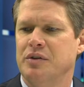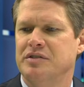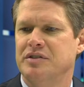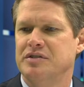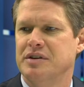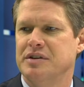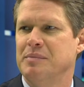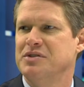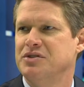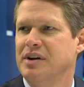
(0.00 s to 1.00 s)
this is a
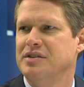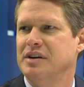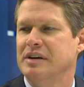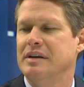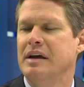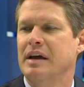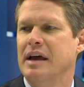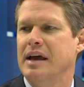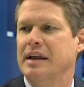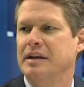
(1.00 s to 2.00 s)
demonstration,
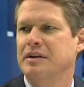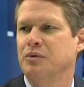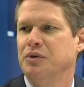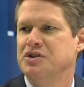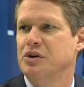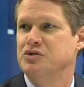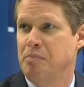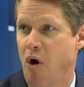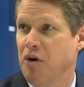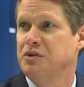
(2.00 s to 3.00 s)
and it really shows the
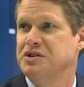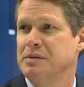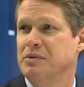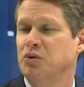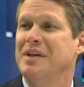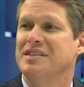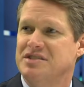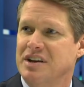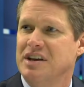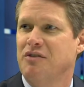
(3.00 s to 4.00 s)
partnership between the
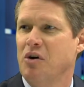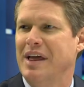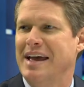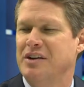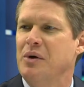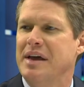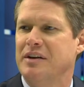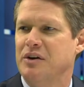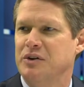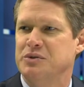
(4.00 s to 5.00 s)
city of Orlando
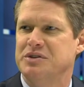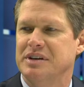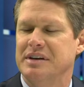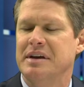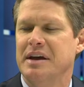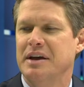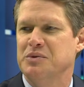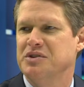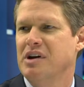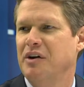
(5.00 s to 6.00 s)
and OUC. It
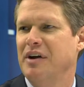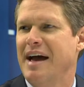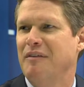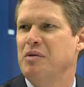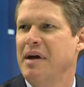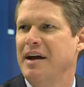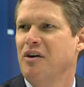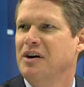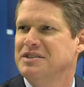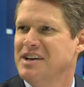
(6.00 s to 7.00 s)
was an honor to have the mayor
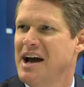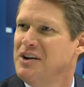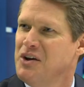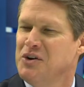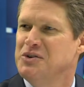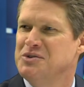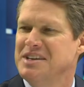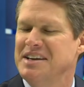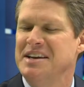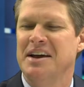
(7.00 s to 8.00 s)
on site at
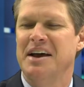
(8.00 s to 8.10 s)
OUC.